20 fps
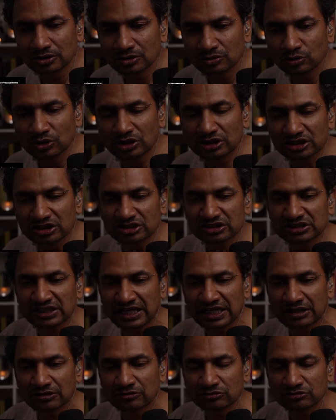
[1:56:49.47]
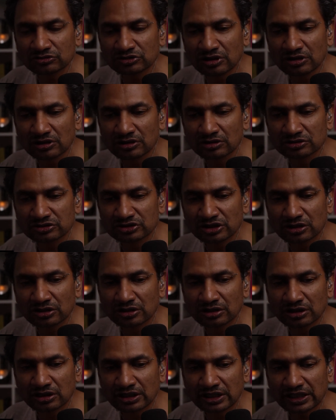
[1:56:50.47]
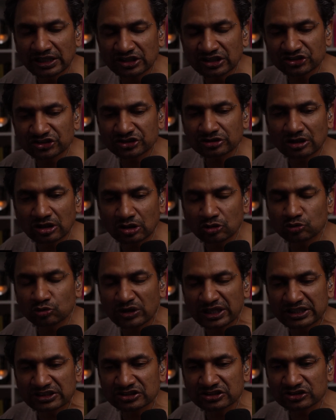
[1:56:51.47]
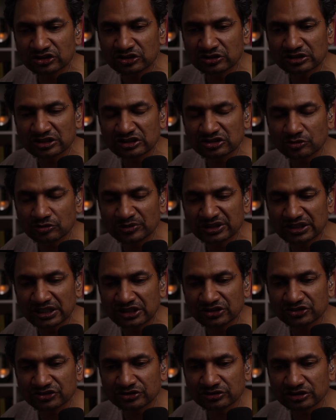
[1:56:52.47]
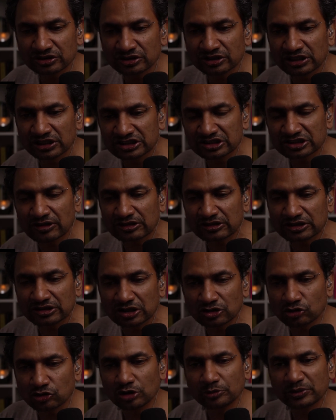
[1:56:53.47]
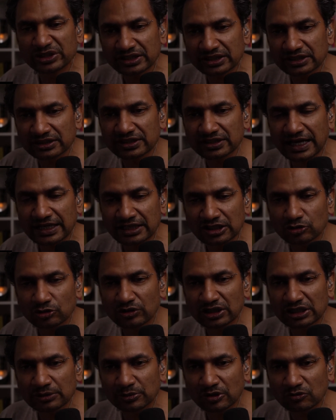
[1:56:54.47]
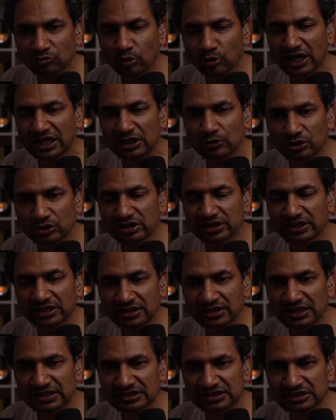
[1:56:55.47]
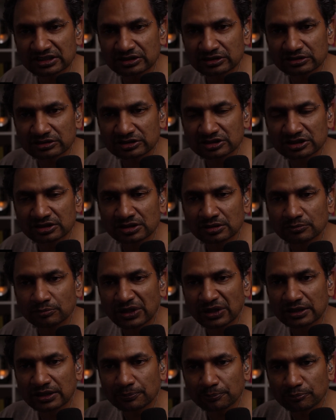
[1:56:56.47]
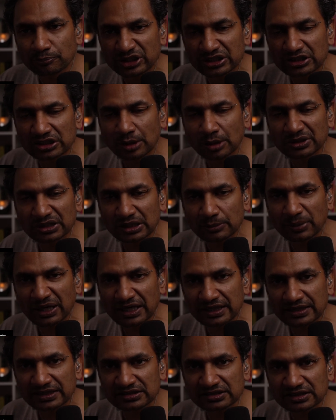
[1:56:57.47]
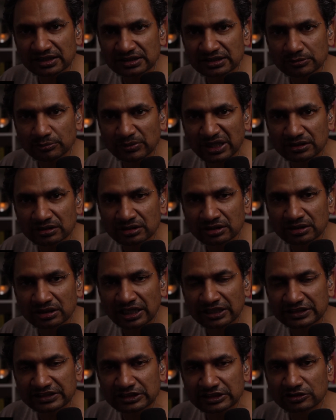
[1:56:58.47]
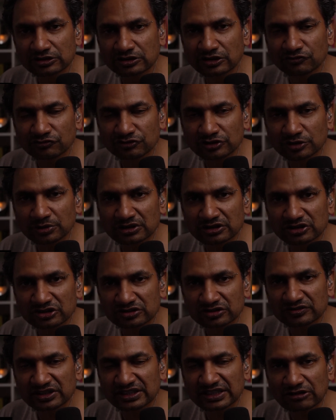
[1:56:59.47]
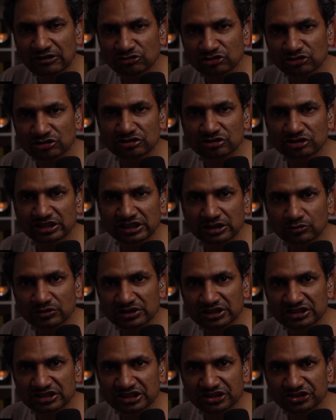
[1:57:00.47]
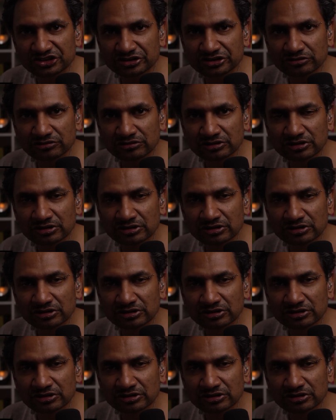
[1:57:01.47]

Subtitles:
where the town issue around racism and discrimination is around the grooming and gang rape of white working class girls by predominantly Pakistani men, and the uncomfortableness of the council to deal with this issue.